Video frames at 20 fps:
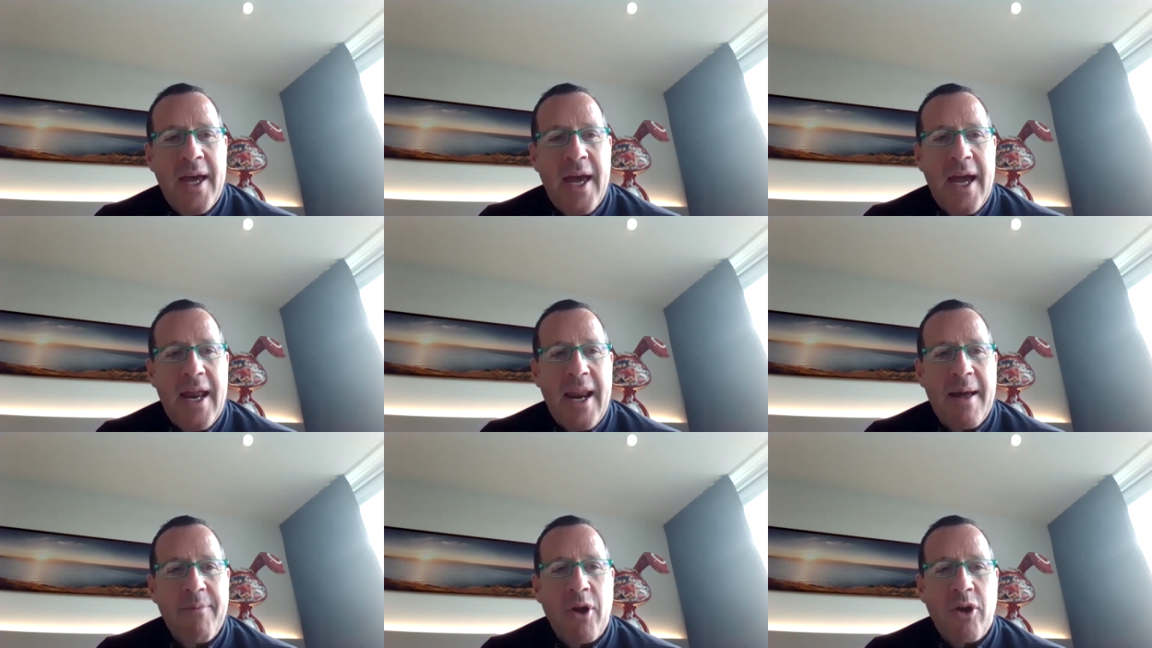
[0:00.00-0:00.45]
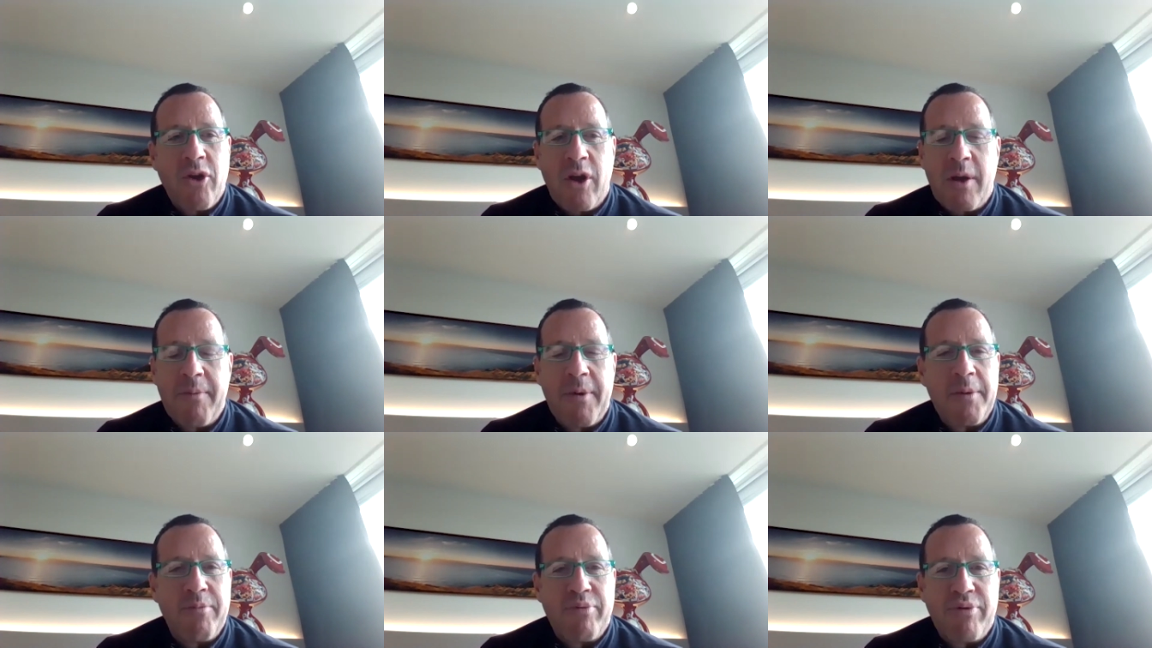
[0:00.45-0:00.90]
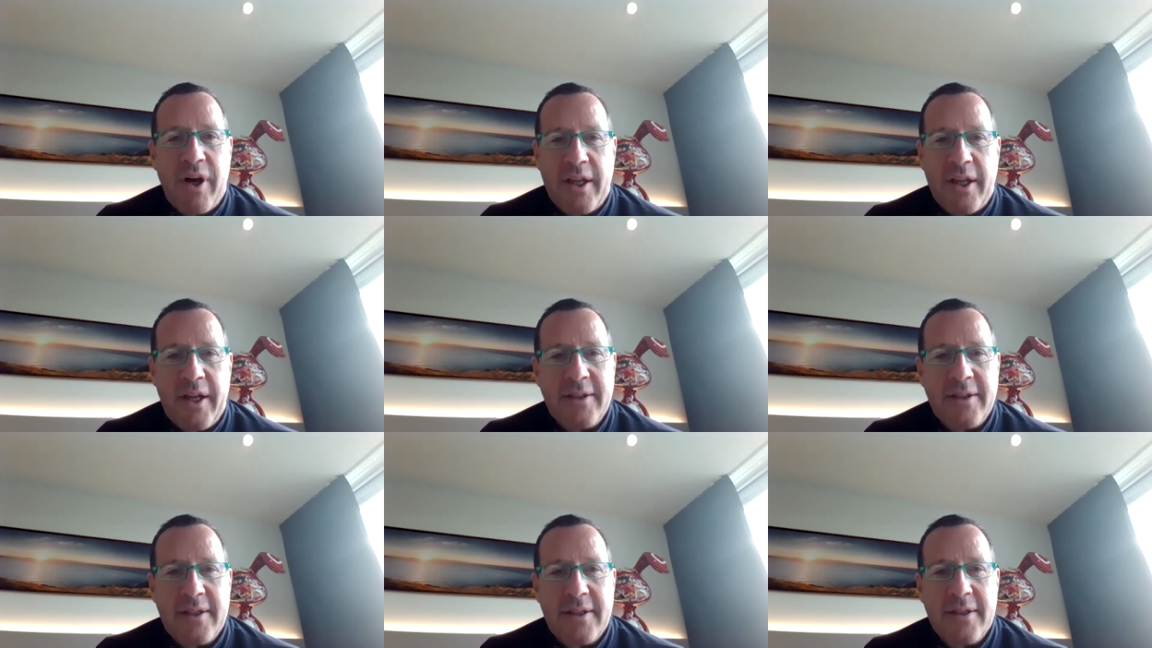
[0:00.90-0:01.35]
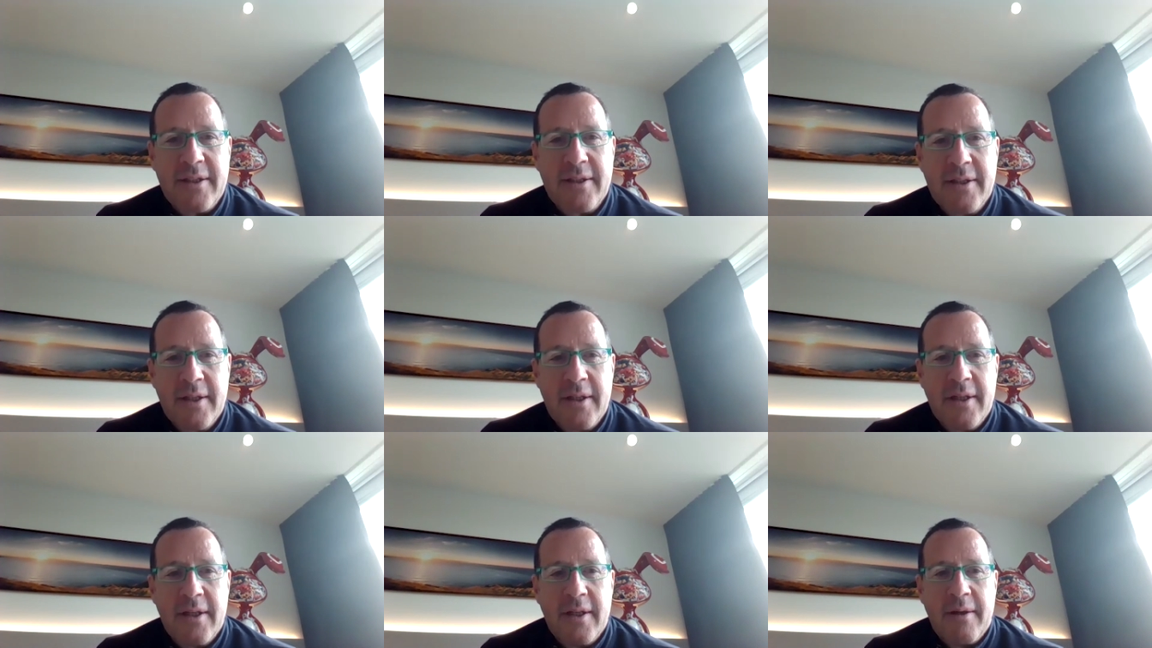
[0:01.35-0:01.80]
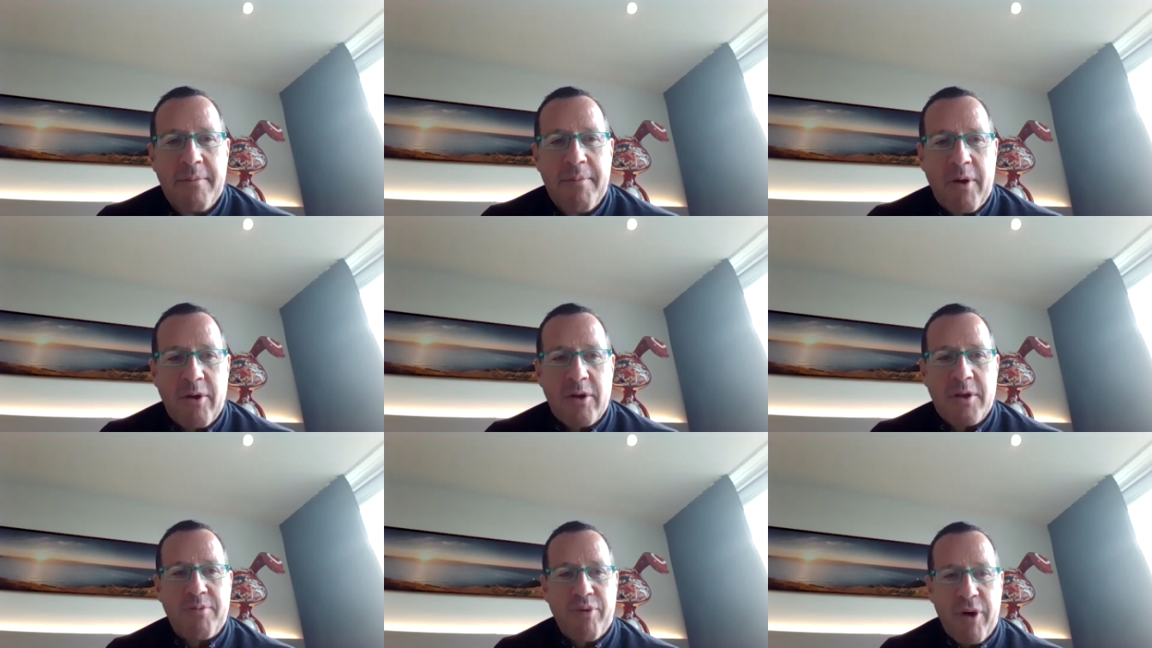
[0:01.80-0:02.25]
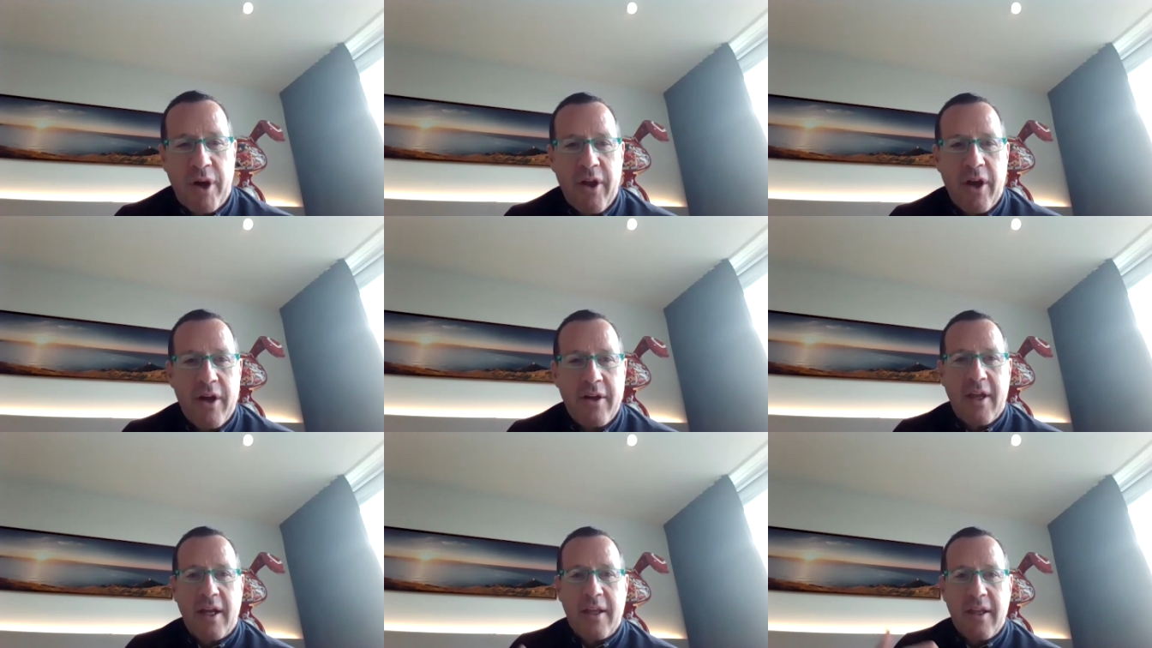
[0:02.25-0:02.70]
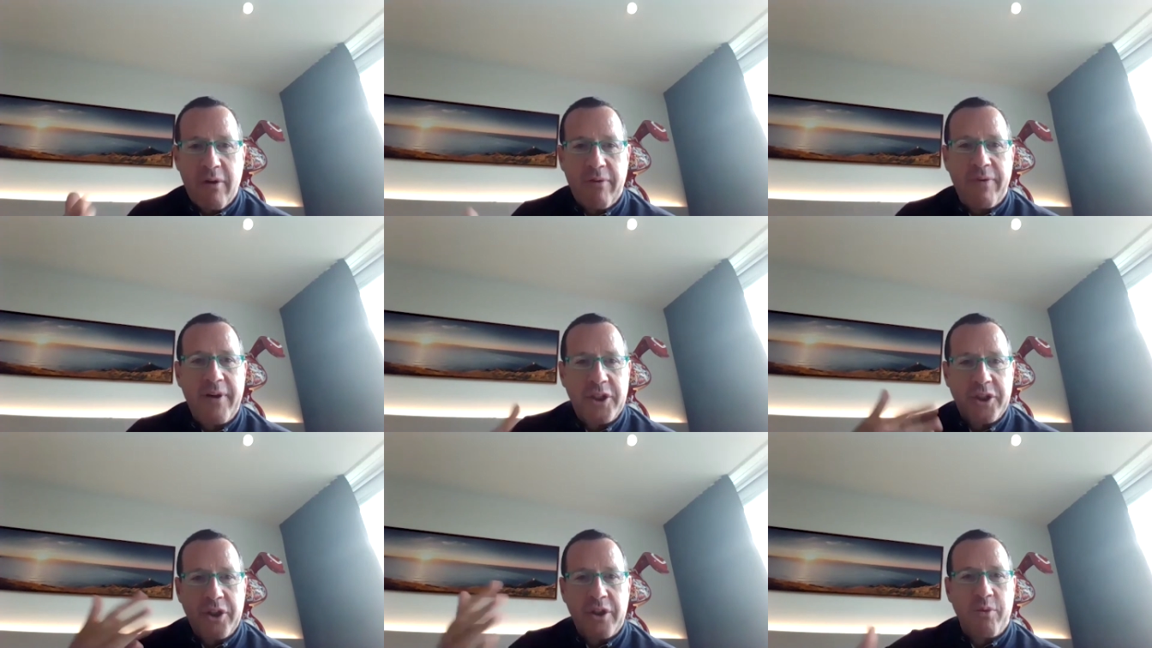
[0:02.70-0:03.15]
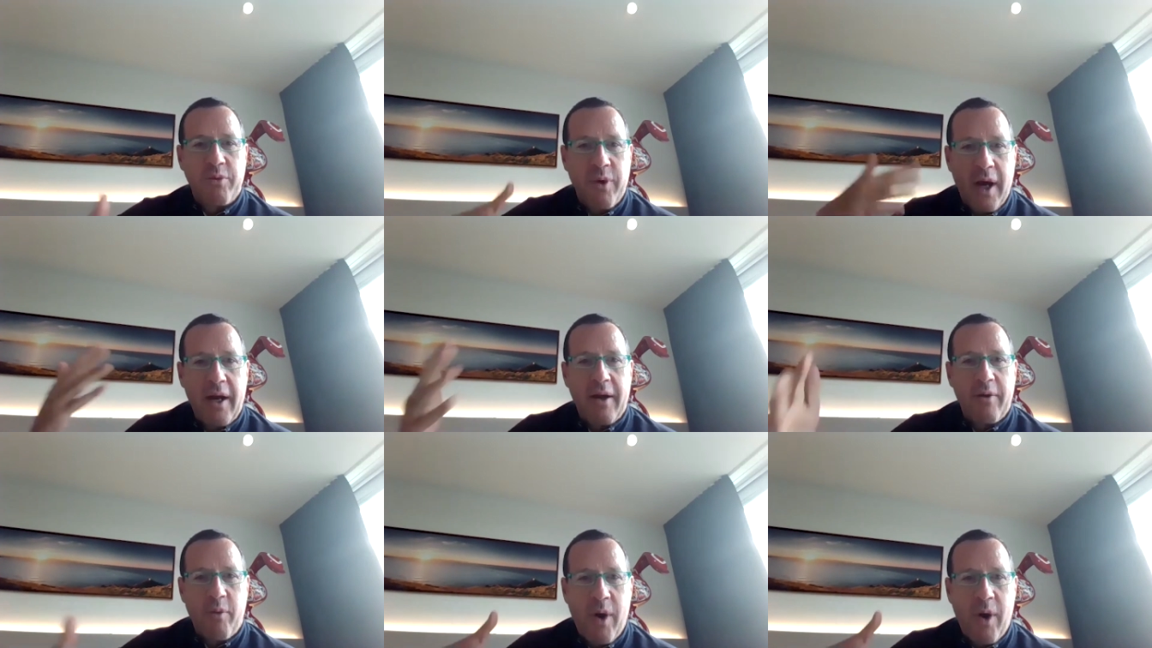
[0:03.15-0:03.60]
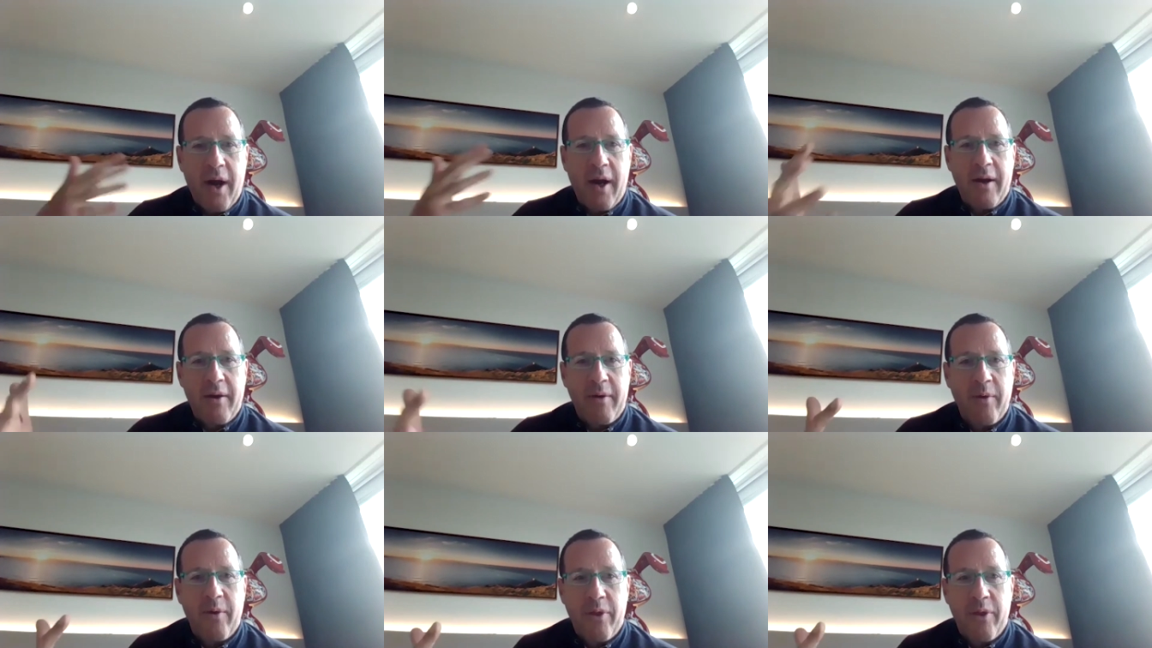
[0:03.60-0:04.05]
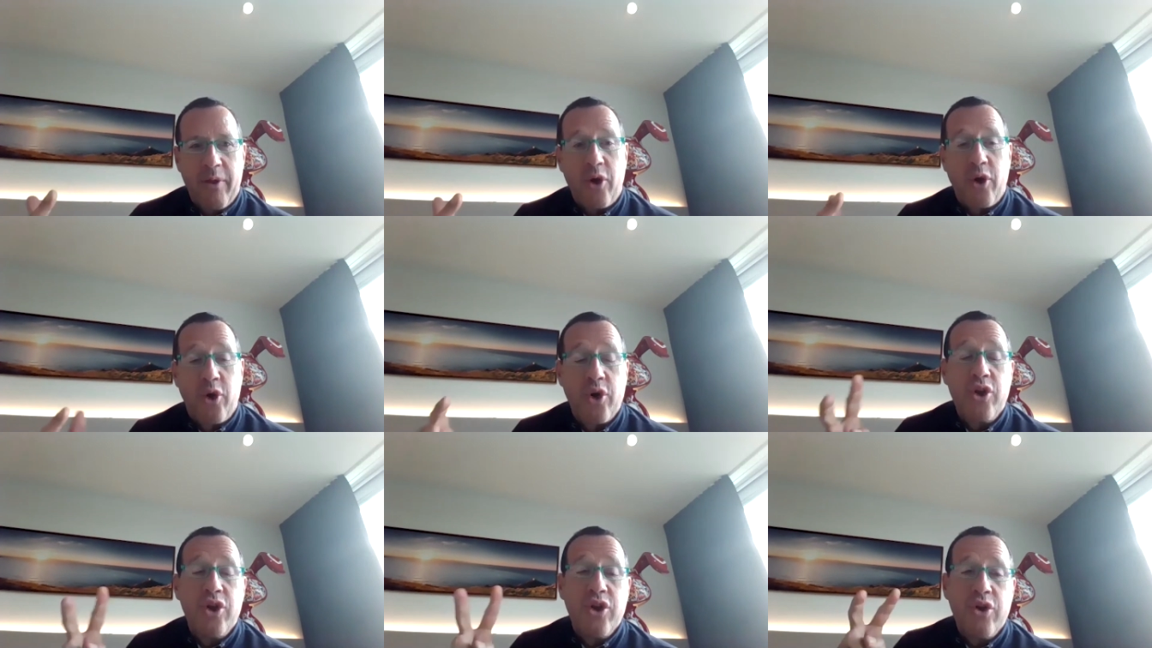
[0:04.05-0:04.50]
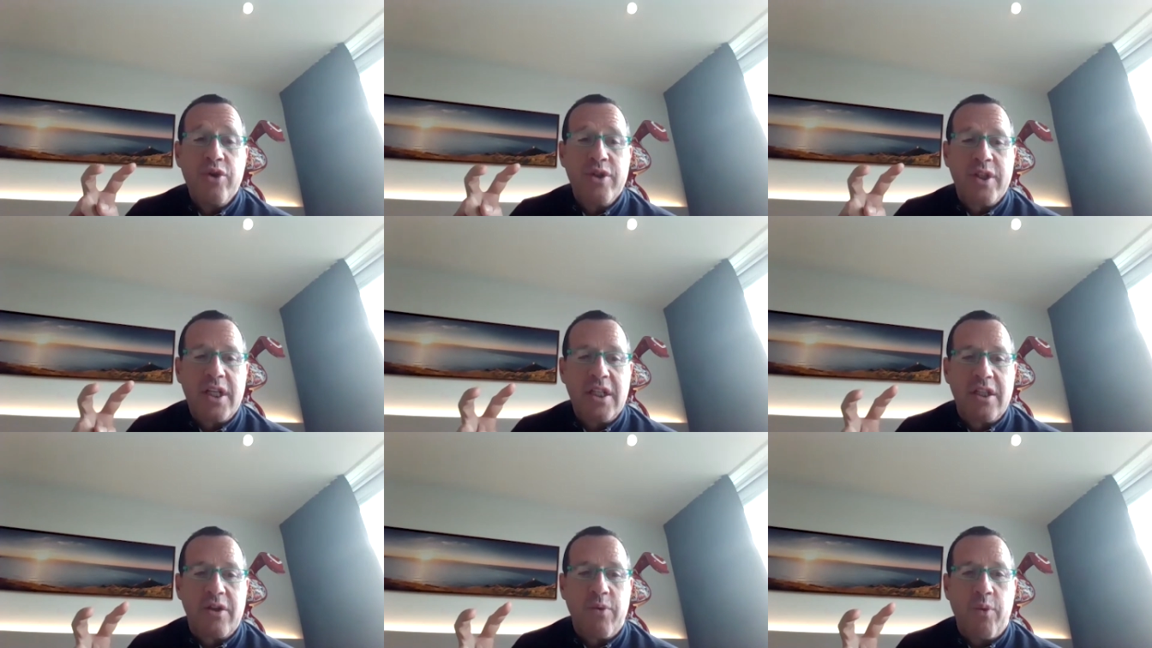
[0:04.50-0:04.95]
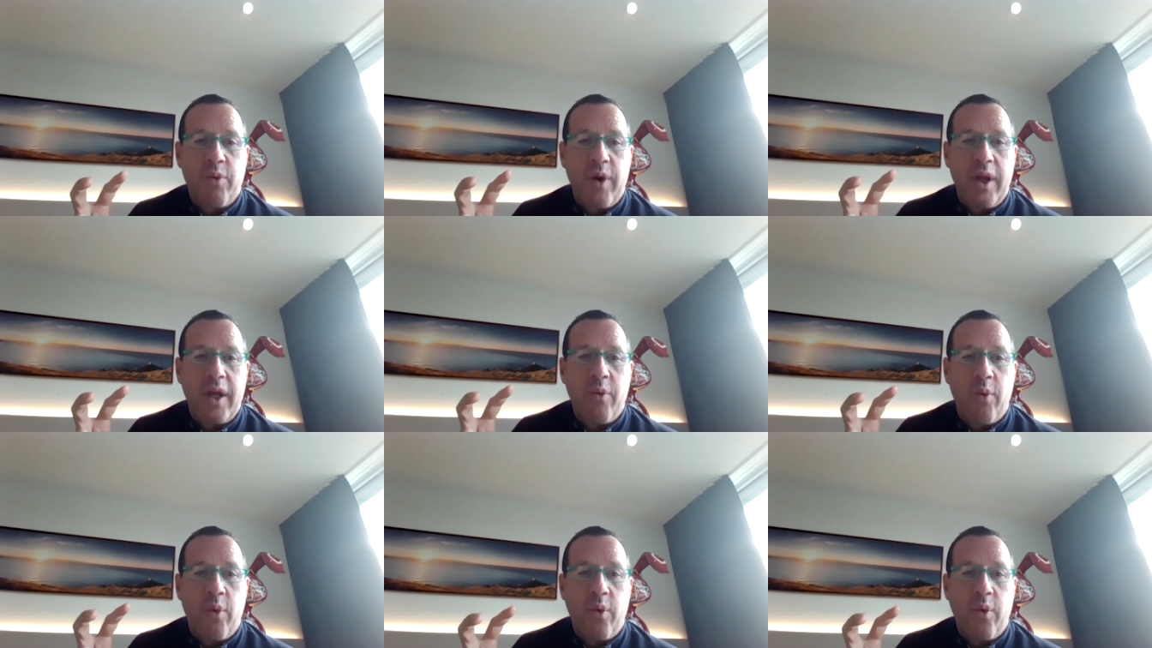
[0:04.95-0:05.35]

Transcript: And I'm not talking about product, because product and innovation, we are, we are, the good news is we,